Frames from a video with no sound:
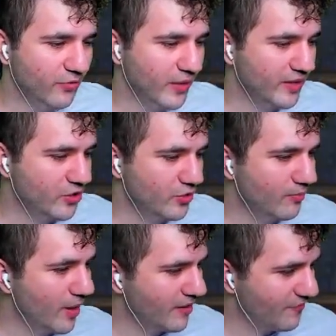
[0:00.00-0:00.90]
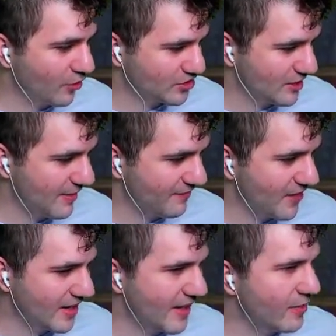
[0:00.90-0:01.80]
rid of you, unfortunately, my
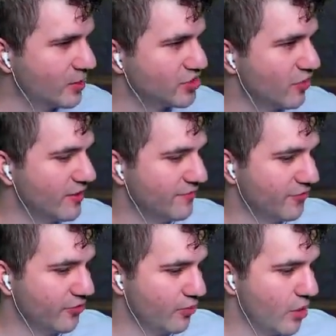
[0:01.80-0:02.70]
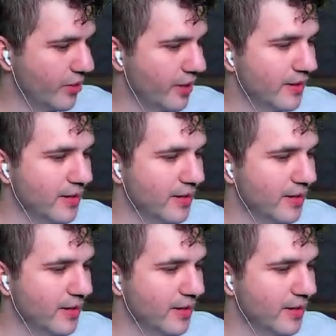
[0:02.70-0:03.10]
friend, and then we'll just go in for the Rona.